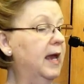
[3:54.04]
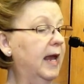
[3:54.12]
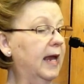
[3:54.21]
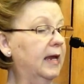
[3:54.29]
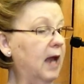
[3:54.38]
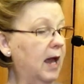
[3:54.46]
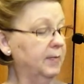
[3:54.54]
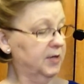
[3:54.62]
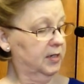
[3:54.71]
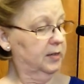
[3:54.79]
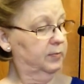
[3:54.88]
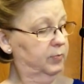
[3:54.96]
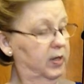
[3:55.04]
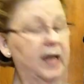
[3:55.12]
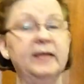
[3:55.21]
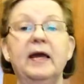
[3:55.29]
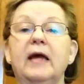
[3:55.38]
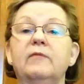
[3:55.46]
and I'm going to
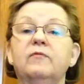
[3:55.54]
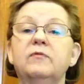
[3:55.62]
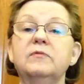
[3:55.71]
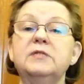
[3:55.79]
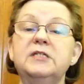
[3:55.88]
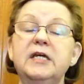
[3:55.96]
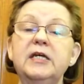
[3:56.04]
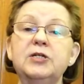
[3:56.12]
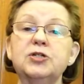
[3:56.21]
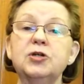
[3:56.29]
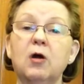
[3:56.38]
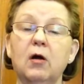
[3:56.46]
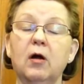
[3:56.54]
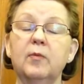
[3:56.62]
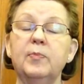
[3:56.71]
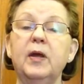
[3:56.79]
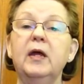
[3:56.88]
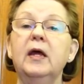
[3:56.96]
play that D
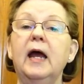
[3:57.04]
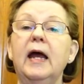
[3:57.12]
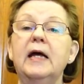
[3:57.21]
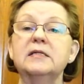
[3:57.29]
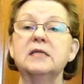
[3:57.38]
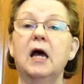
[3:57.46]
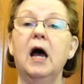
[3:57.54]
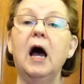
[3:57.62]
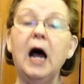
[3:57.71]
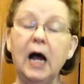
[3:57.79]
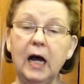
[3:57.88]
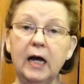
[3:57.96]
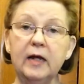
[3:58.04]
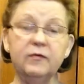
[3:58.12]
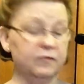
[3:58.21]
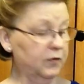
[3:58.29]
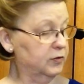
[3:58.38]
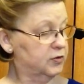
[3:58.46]
sharp as a high
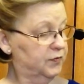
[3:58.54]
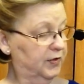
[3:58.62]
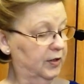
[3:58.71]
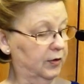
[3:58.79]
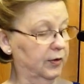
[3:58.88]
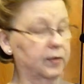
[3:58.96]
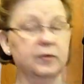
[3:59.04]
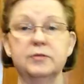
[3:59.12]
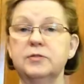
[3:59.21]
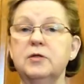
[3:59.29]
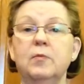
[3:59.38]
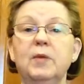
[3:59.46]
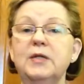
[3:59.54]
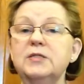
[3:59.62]
first finger. So my